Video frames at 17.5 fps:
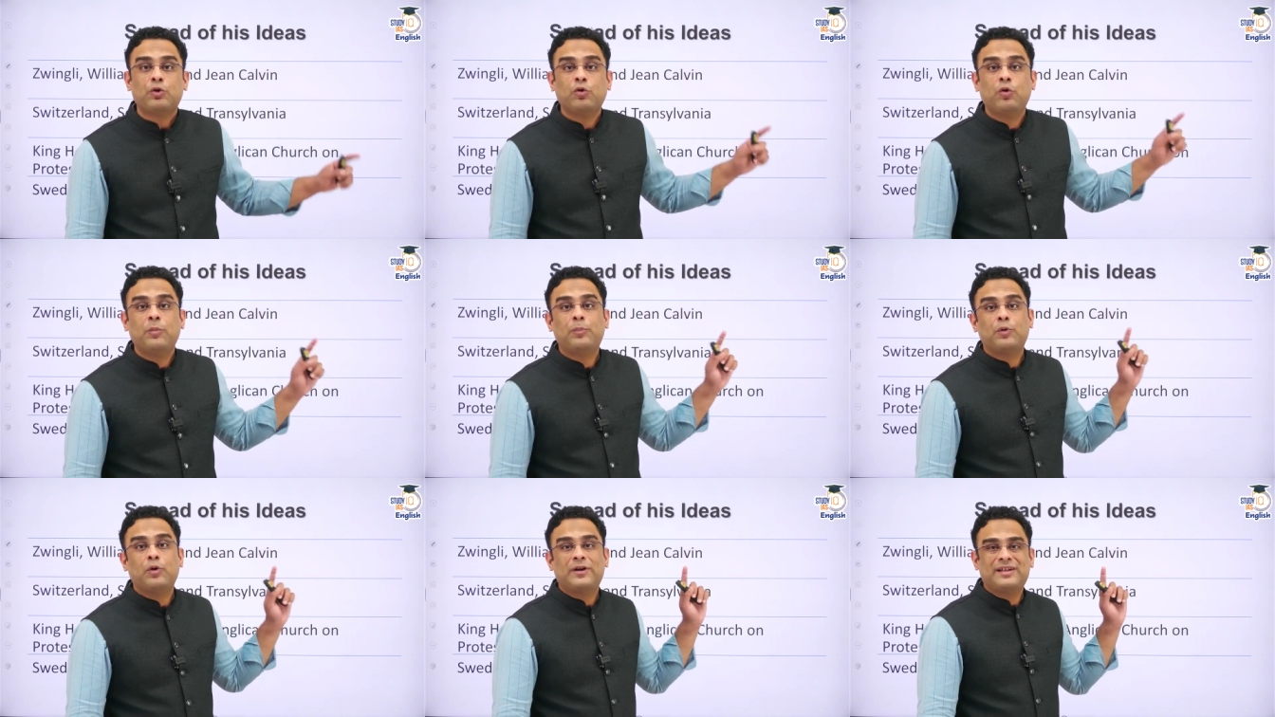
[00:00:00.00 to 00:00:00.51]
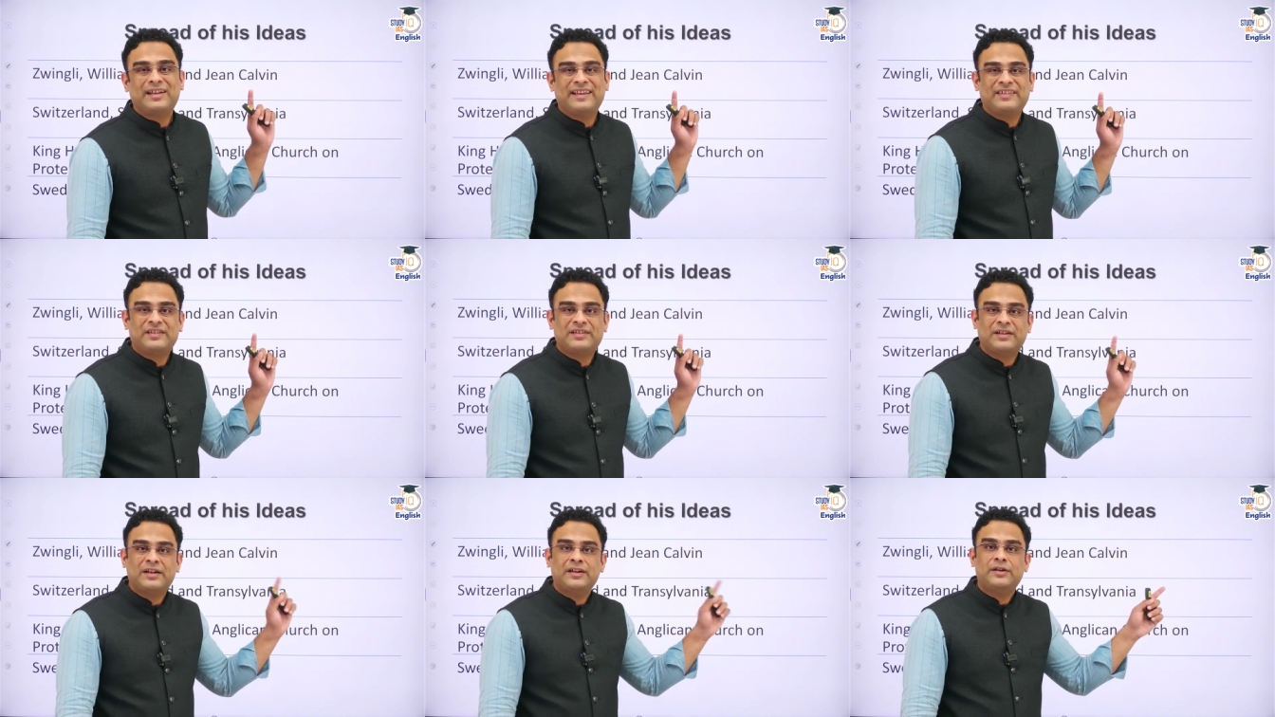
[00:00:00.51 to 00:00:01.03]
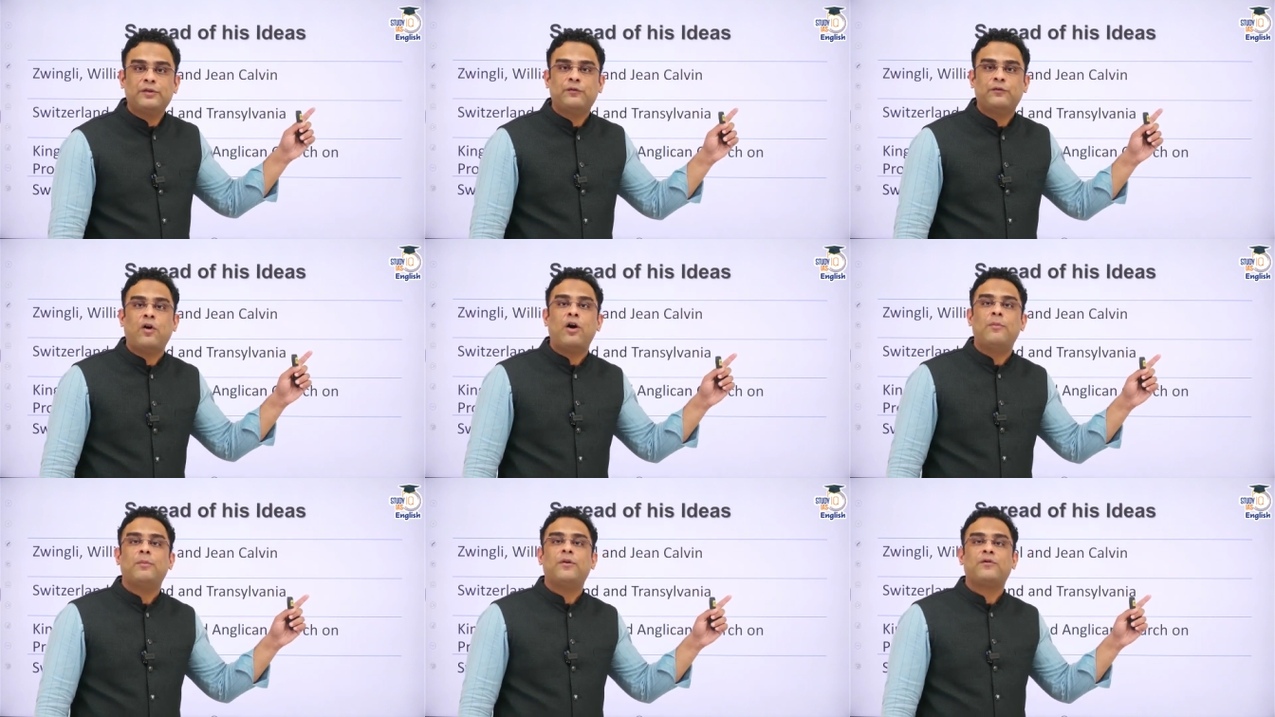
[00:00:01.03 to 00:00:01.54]
to Protestant
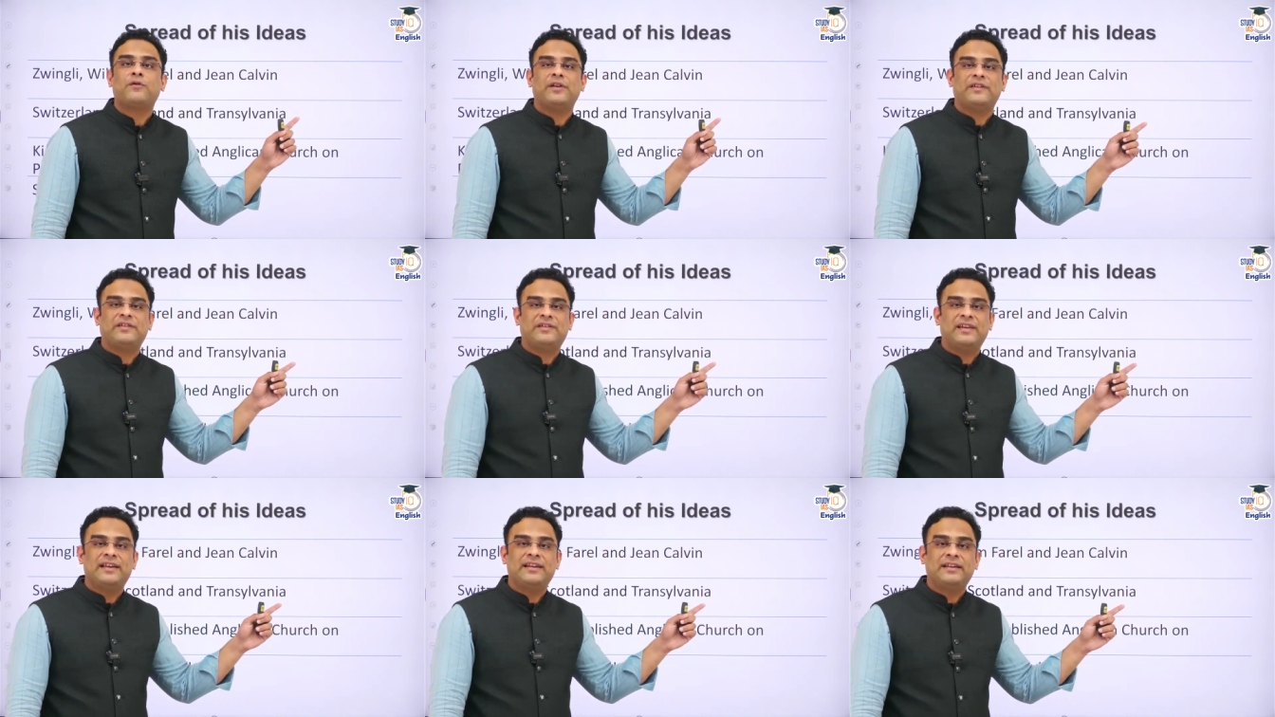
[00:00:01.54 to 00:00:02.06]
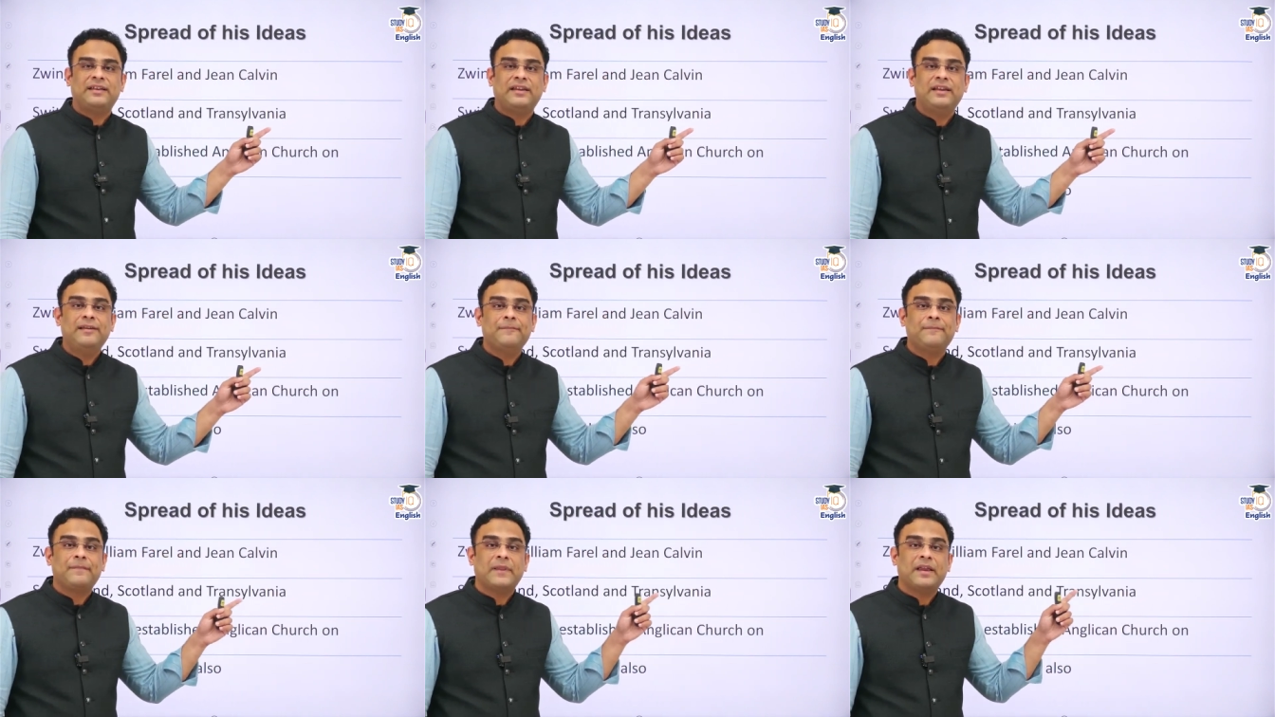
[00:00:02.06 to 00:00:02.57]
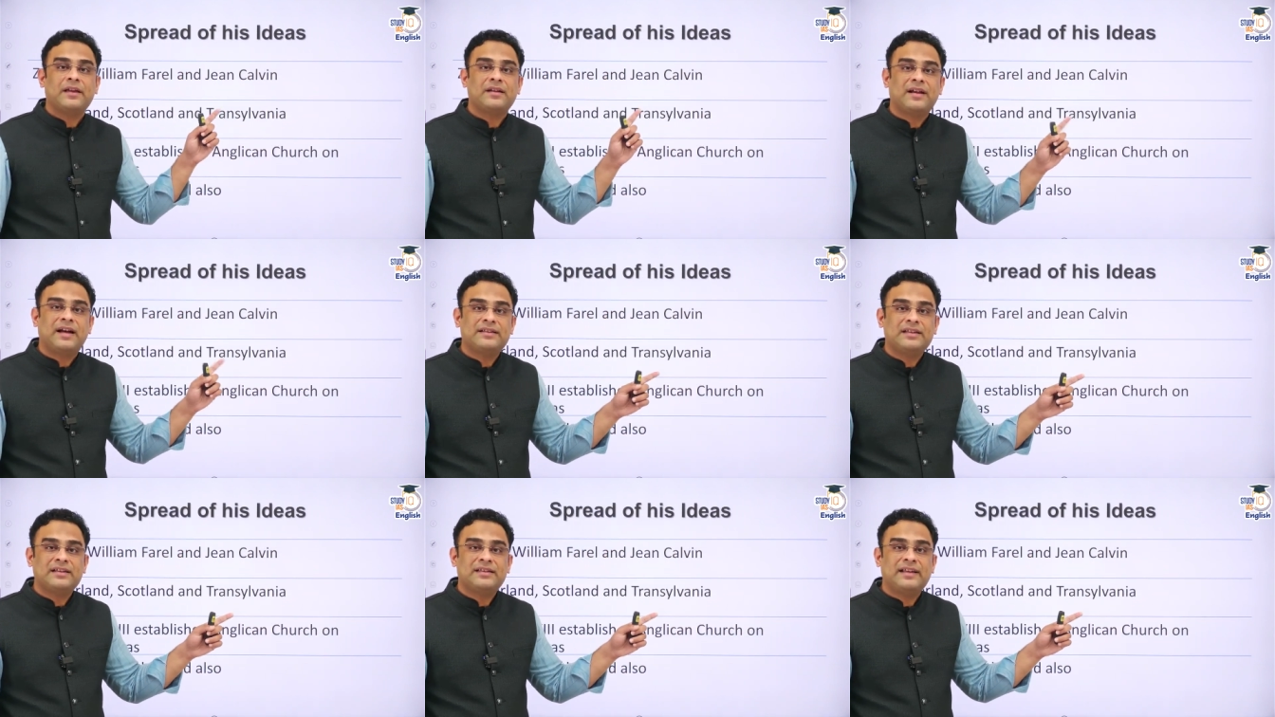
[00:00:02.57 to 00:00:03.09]
form of Christianity
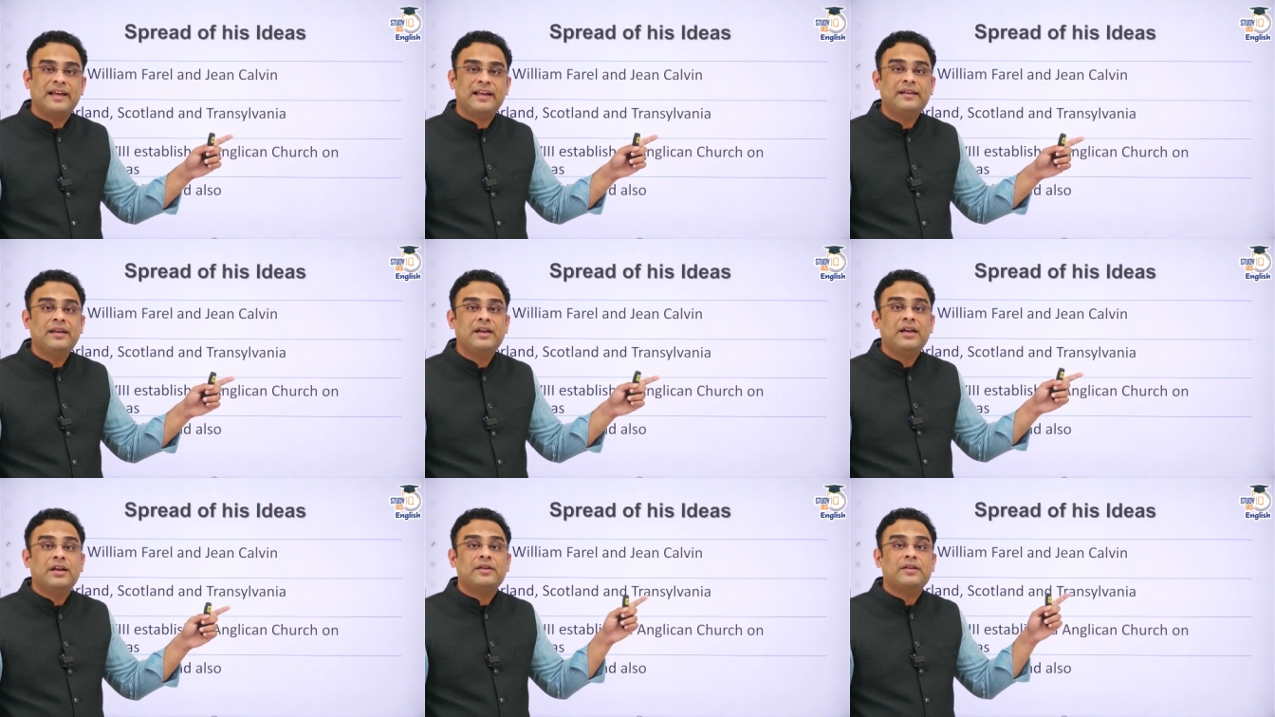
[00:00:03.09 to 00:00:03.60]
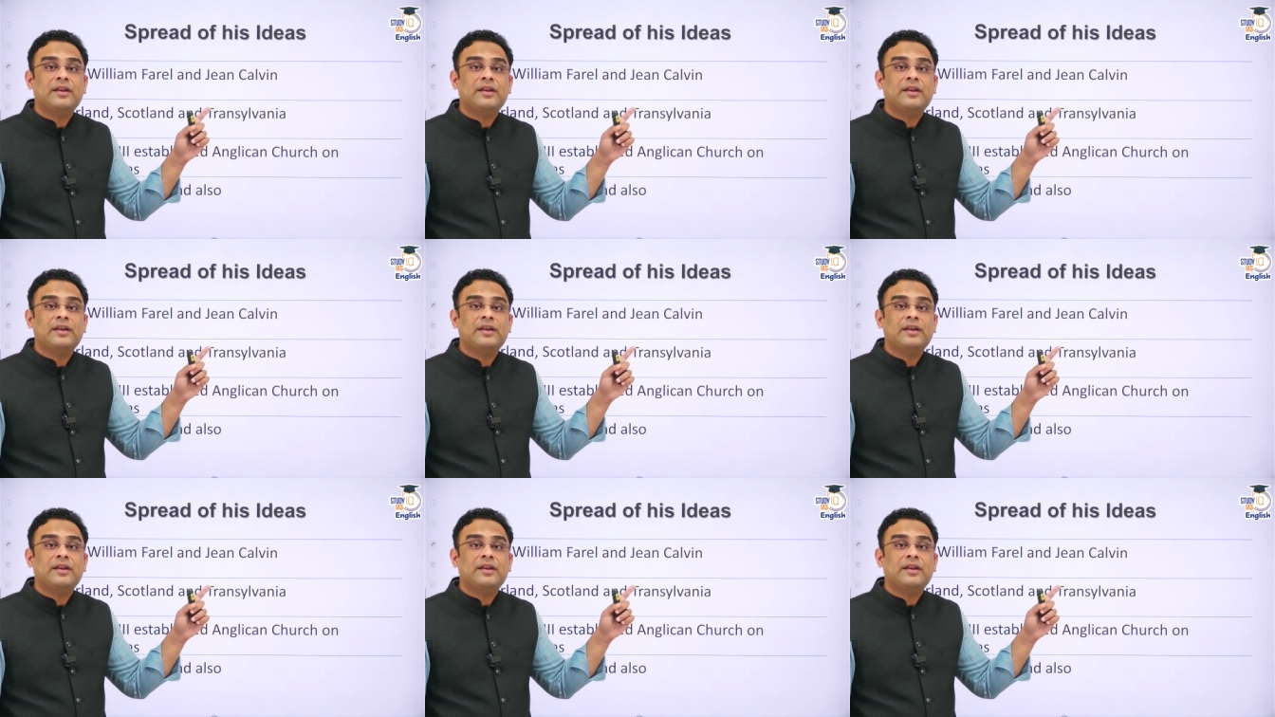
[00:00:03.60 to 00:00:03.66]
rather than